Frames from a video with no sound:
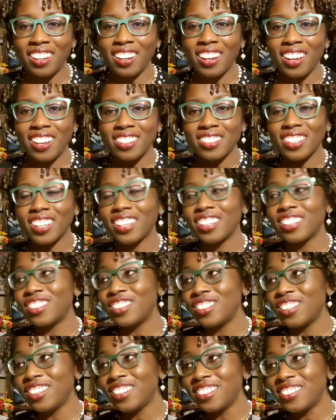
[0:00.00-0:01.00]
And I was like, you
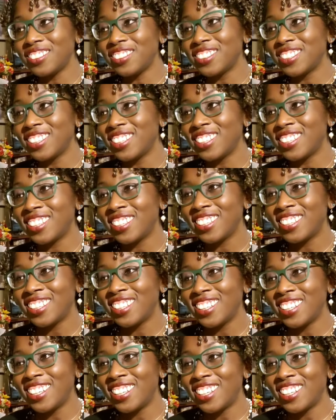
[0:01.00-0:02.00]
know,
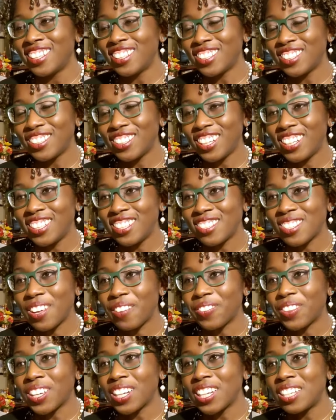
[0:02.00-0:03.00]
you're onto
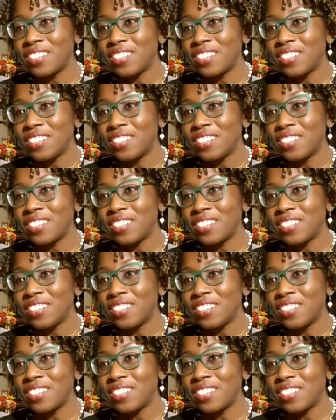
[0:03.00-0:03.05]
something.